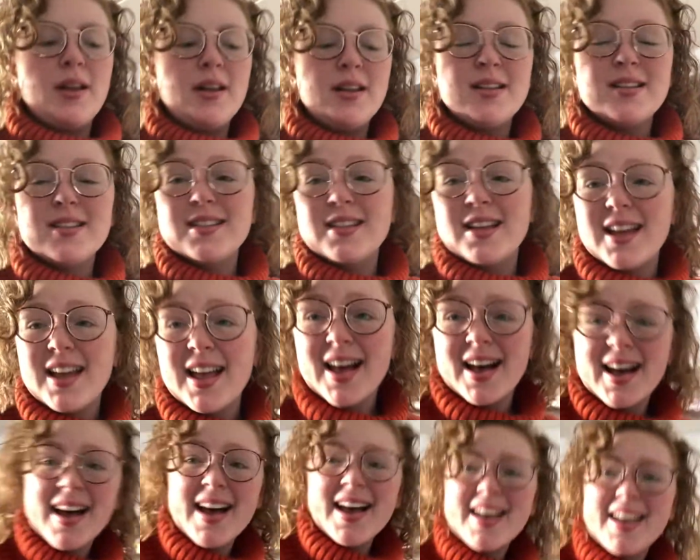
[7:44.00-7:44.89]
and say
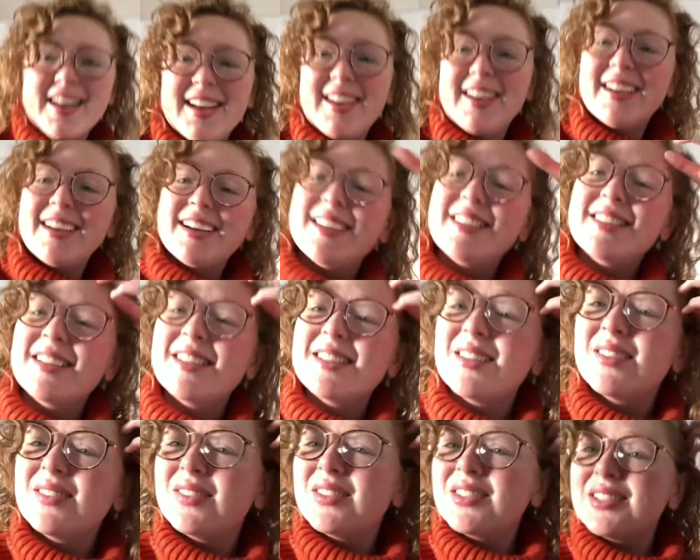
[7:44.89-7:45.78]
hi because it's
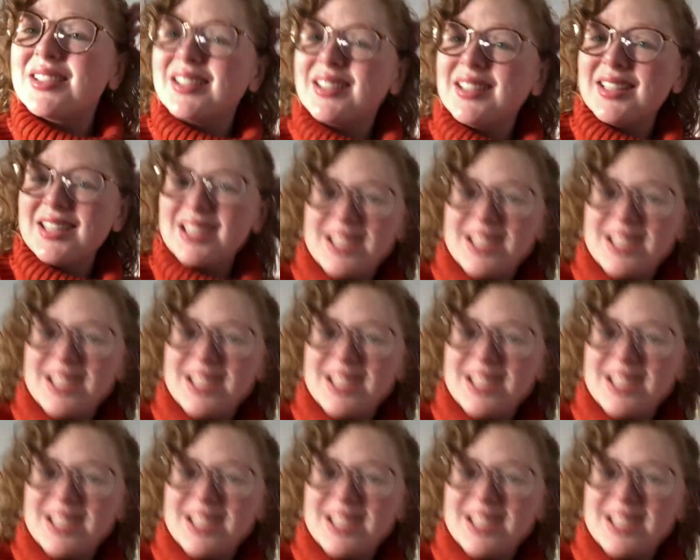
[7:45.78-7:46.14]
officially